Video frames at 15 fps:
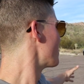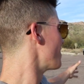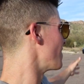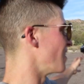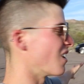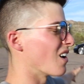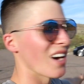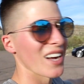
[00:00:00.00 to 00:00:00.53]

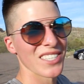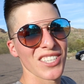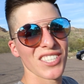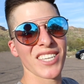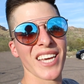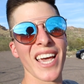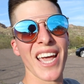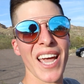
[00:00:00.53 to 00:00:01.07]
I
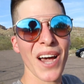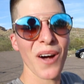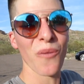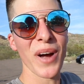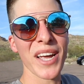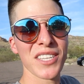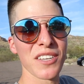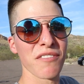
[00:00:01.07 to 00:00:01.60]
just can't
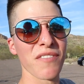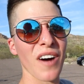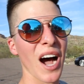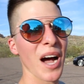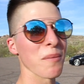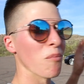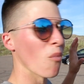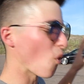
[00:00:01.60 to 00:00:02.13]
wait to
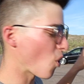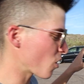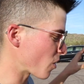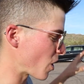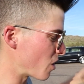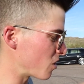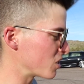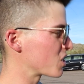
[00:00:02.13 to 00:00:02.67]
find more
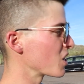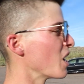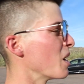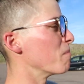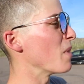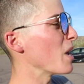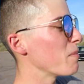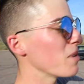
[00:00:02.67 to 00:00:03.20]
roads,
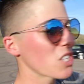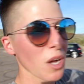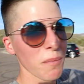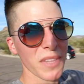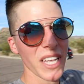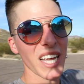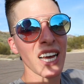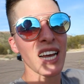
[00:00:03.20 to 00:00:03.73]
maybe
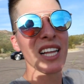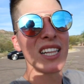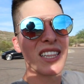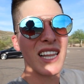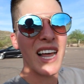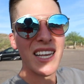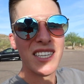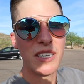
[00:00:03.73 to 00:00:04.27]
something
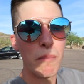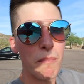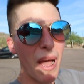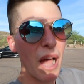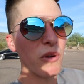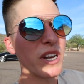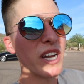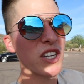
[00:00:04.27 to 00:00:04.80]
less
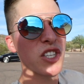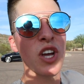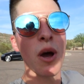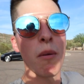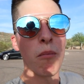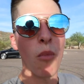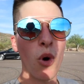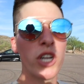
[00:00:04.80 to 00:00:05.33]
mountainous,
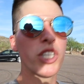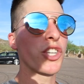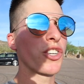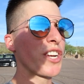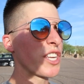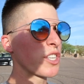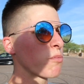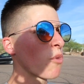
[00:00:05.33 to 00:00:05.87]
more
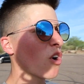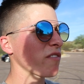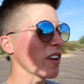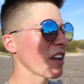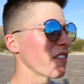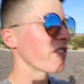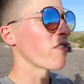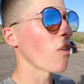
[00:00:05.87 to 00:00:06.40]
trees, more of
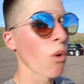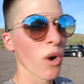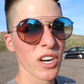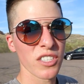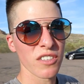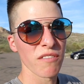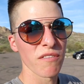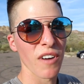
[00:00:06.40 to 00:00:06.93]
a
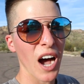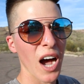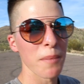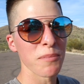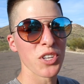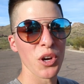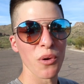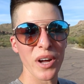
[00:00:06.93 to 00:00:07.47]
forest
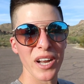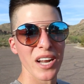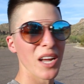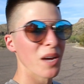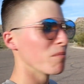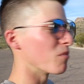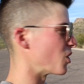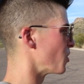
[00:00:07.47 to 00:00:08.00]
vibe to it.
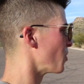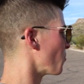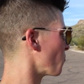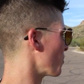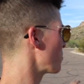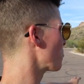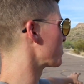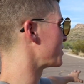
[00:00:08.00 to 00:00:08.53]
But
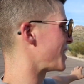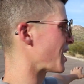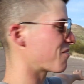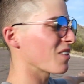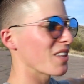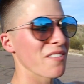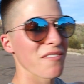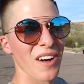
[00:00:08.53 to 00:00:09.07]
we will
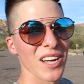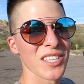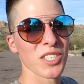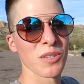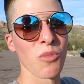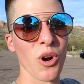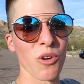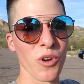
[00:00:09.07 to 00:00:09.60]
definitely find
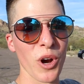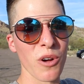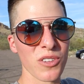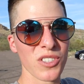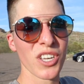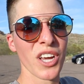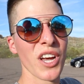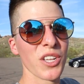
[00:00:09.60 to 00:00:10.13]
some more
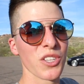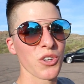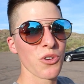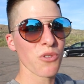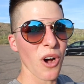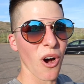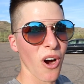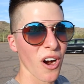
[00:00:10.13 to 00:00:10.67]
roads
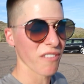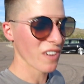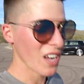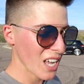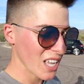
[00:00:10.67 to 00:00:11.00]
to carve.